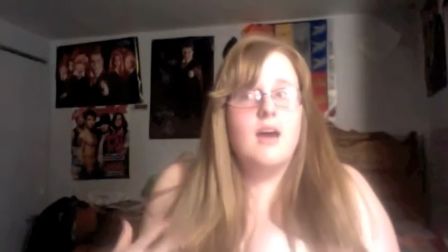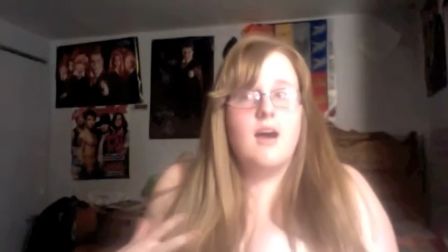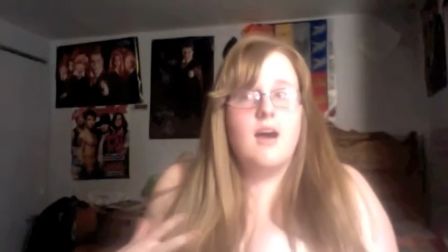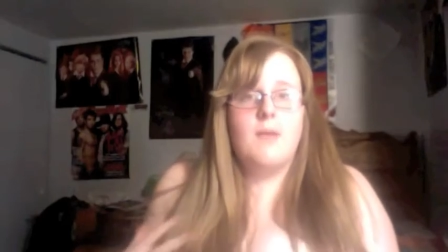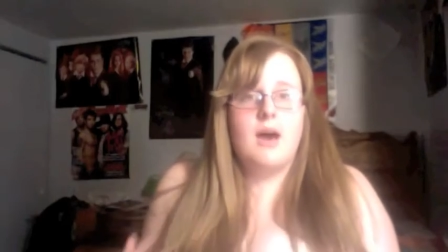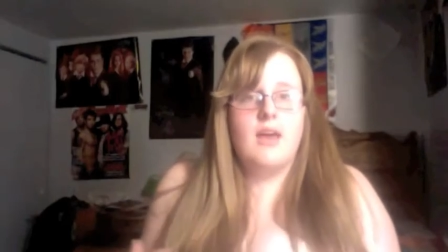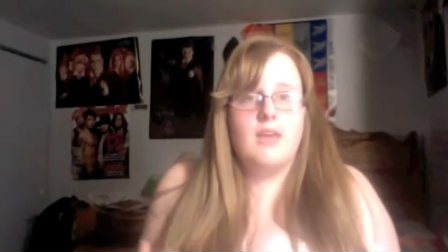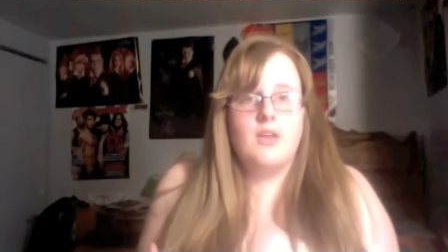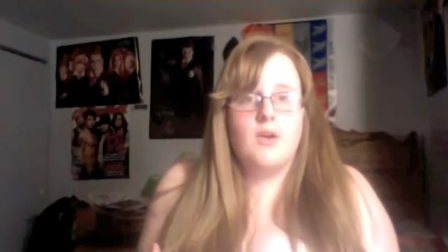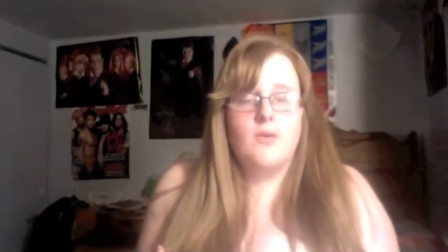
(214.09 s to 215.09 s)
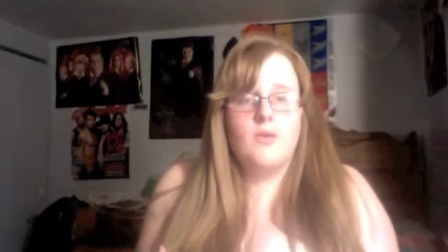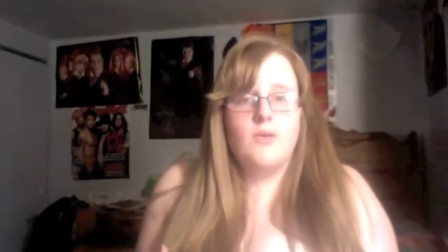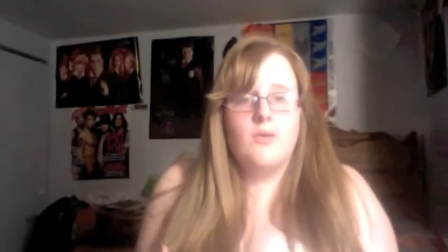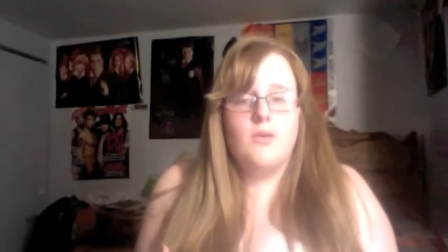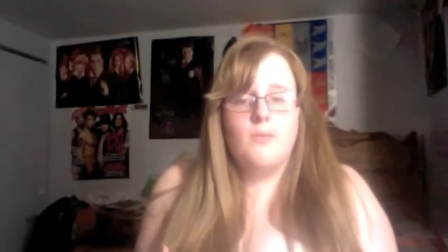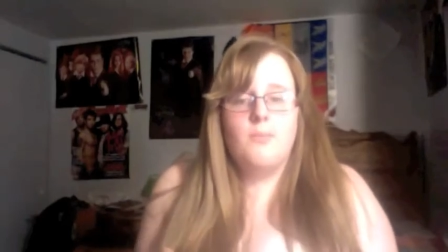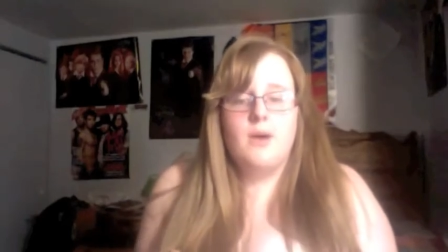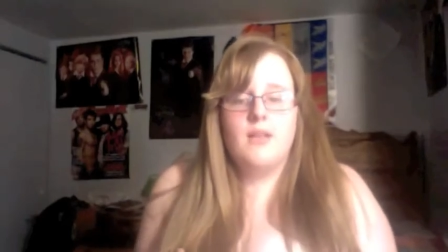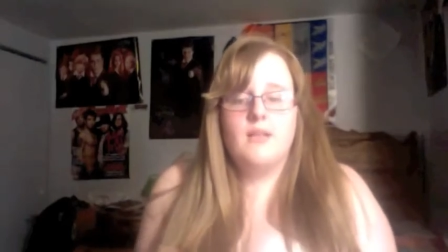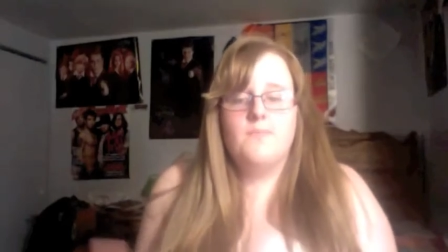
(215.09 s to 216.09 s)

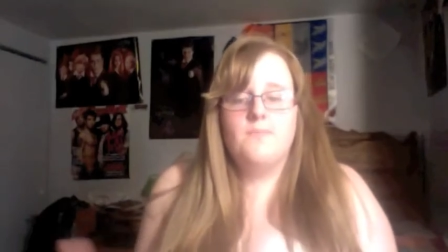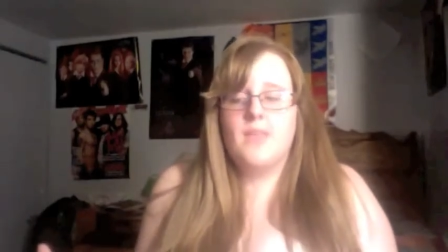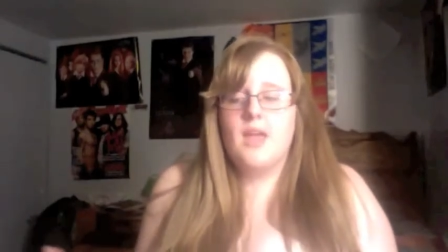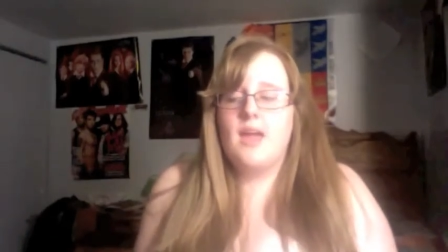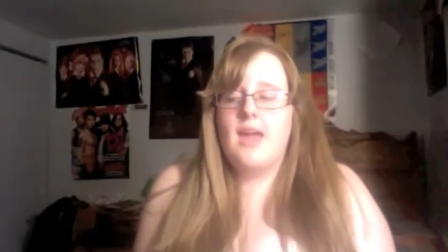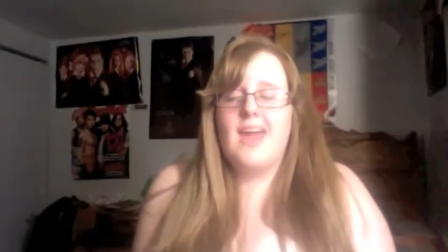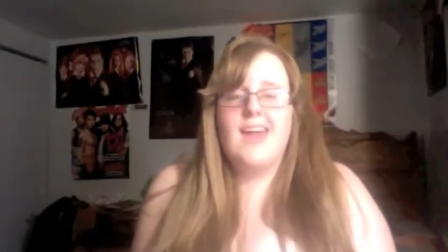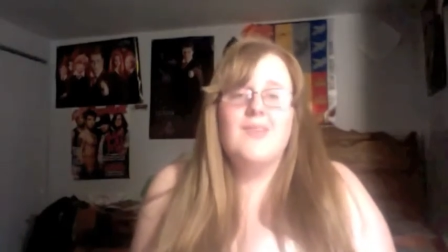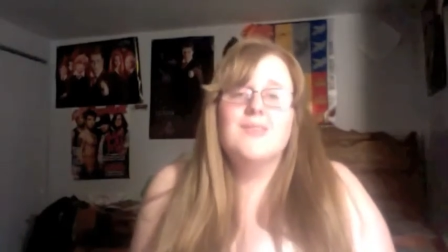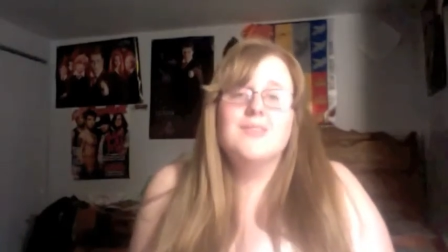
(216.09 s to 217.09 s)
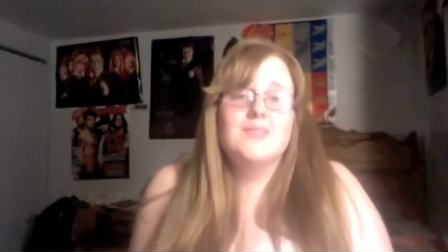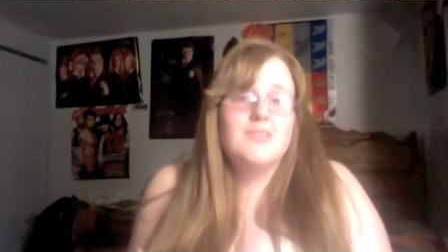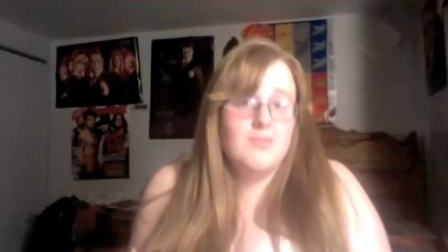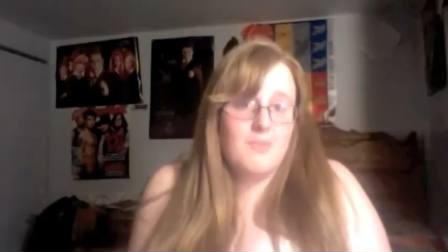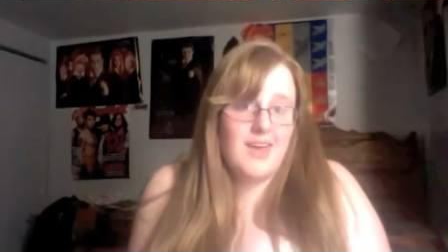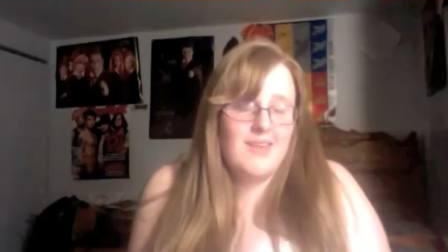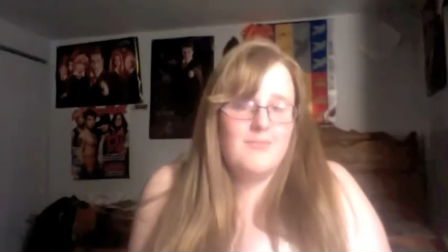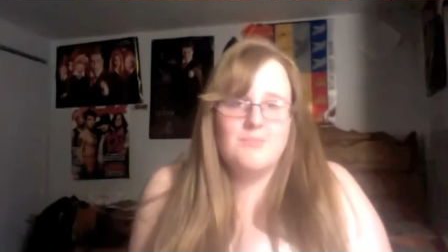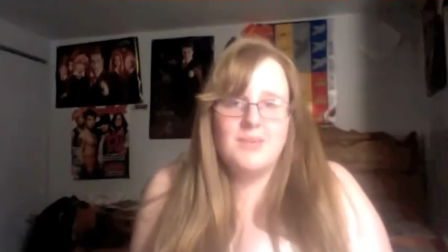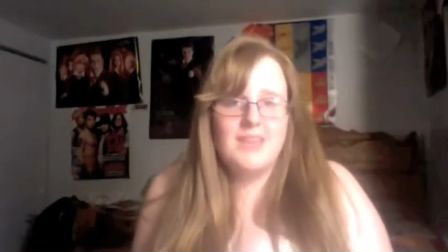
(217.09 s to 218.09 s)
but A, I wasn't losing weight,
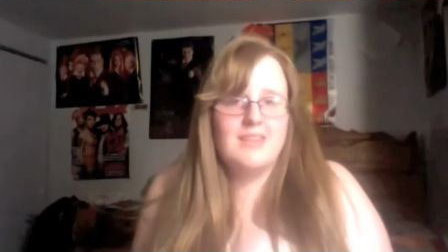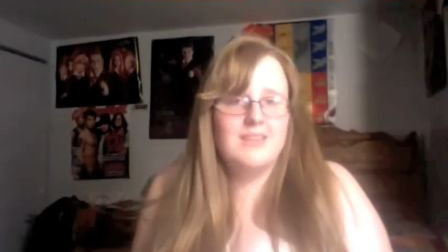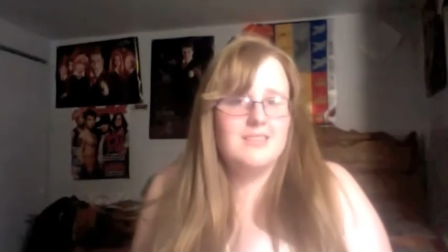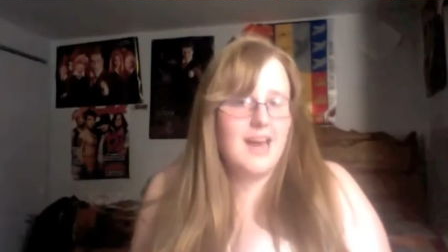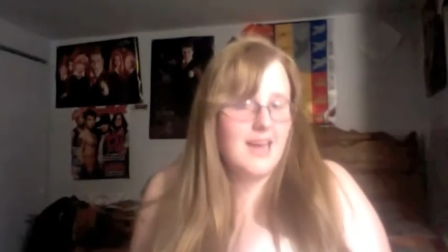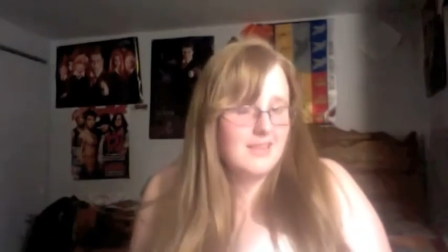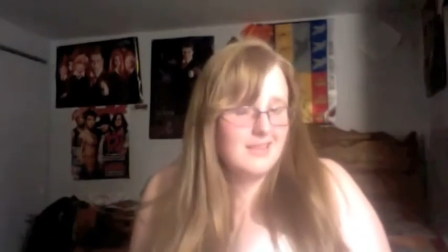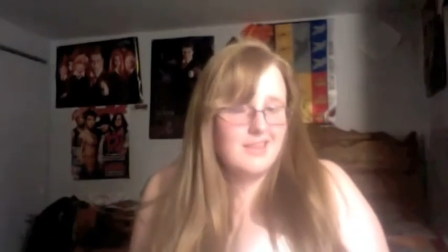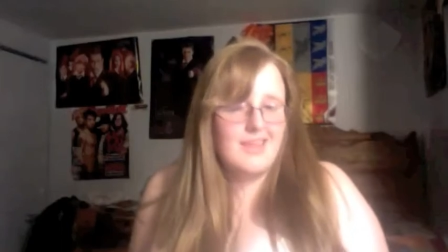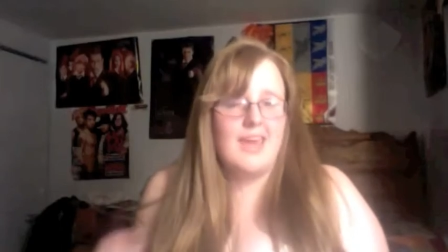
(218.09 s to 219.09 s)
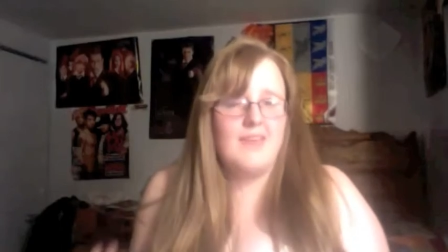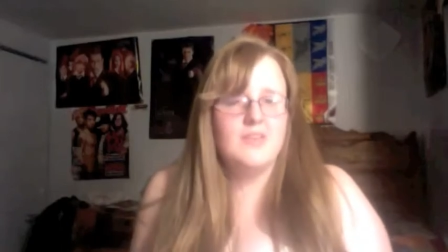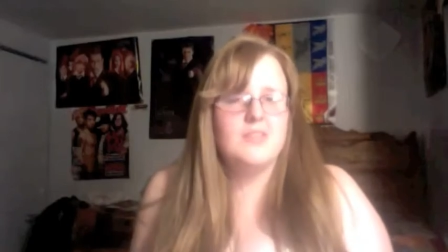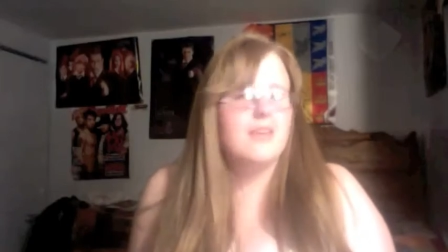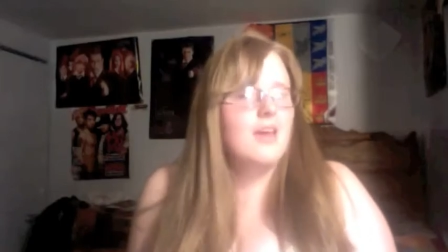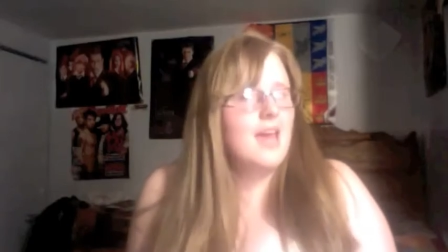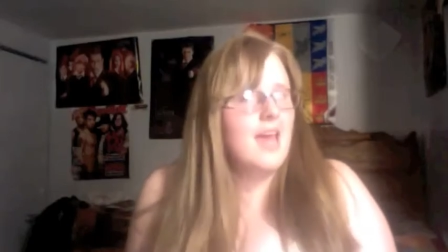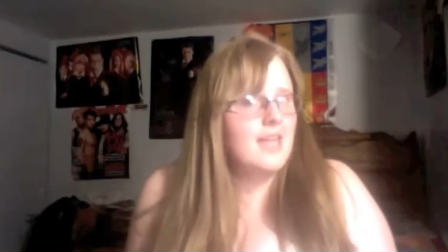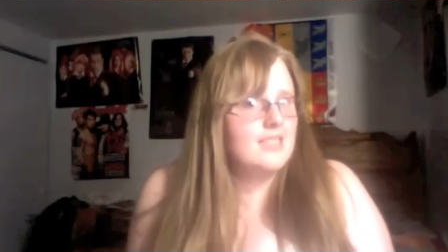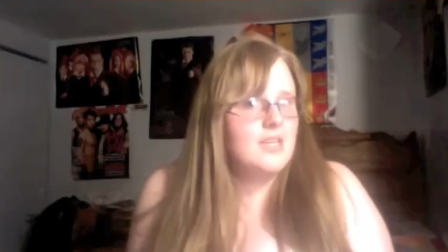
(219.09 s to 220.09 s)
and B, the diet that they gave us,
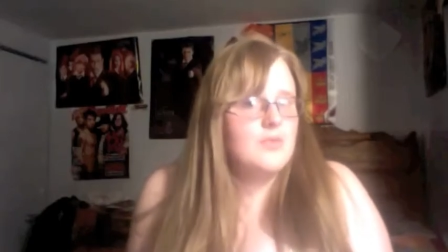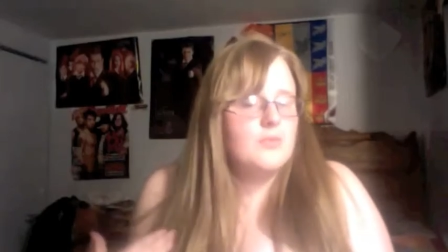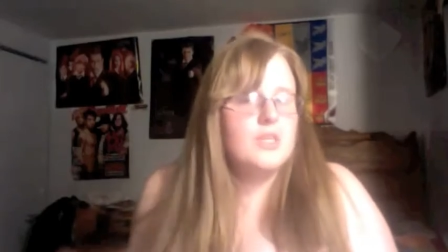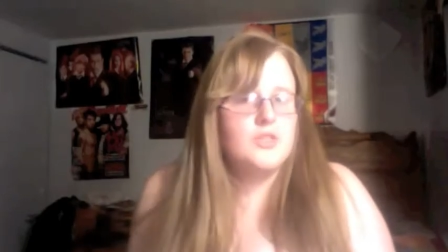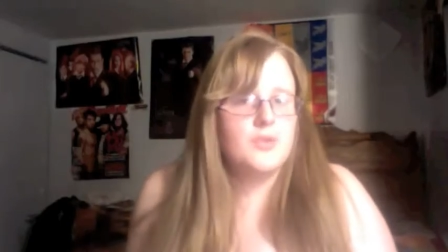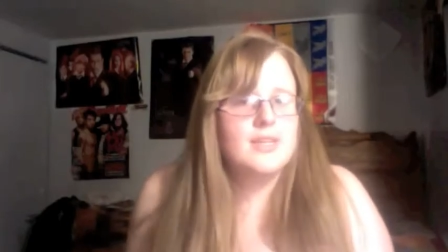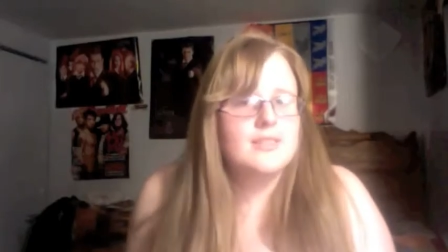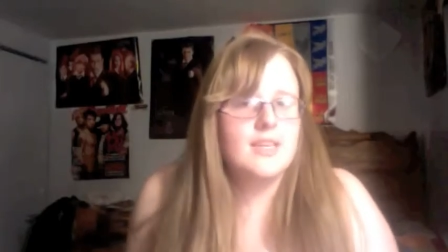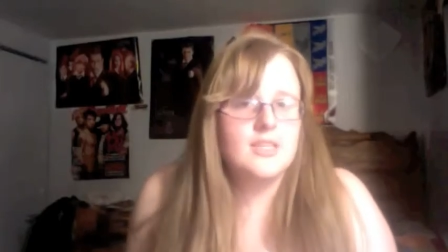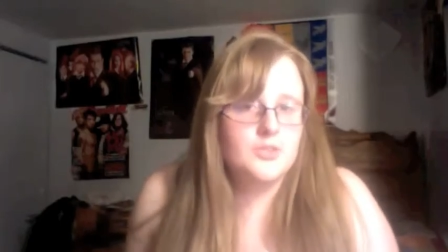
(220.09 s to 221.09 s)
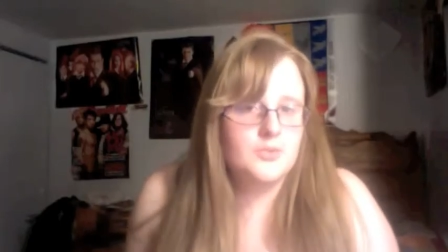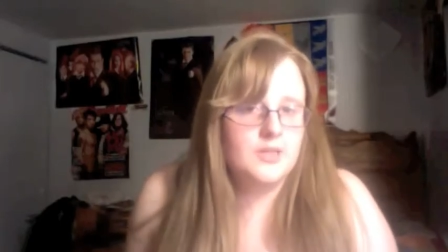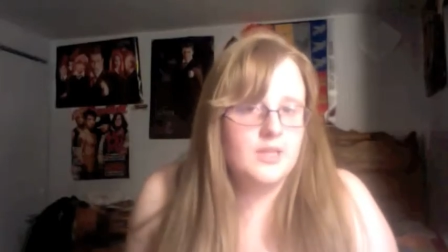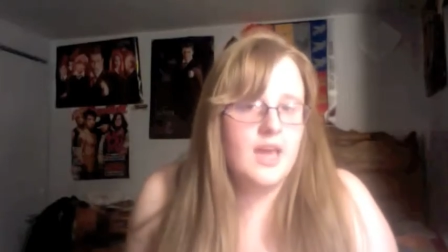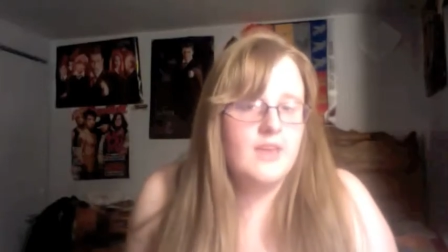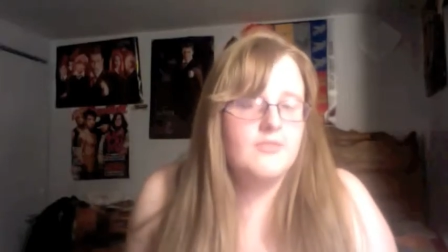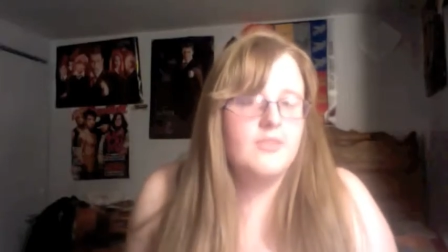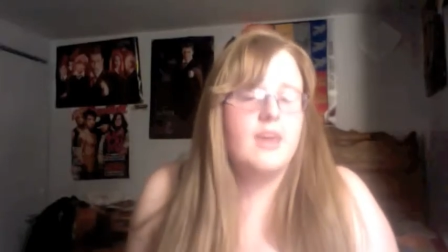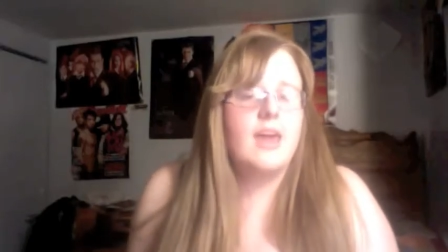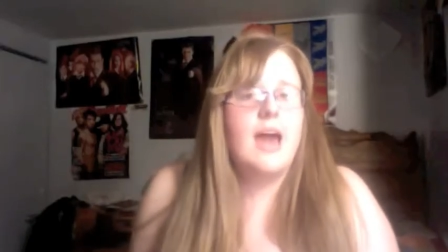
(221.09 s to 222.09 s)
it didn't really translate into real life.
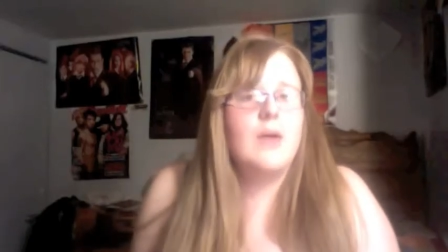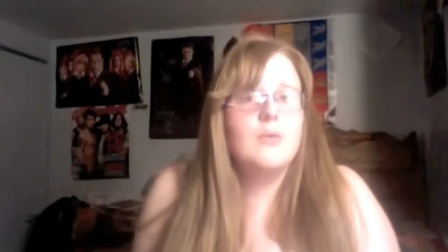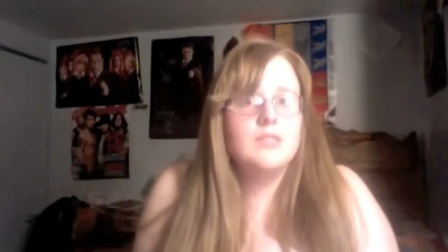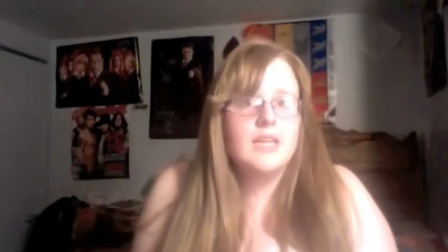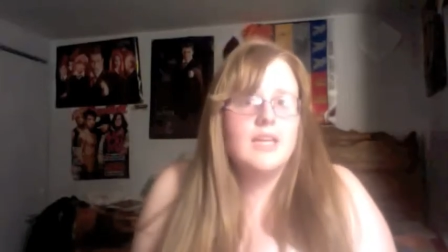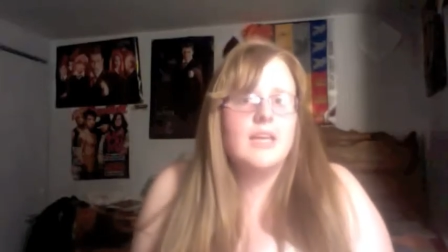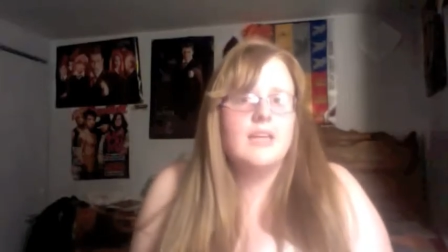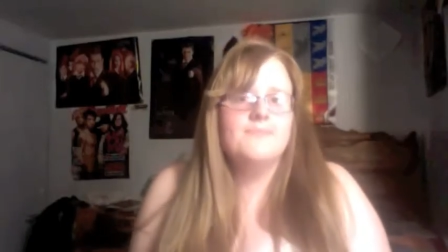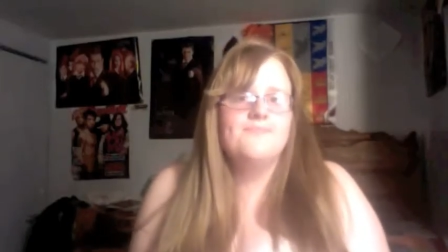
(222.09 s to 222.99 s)
Like, I was eating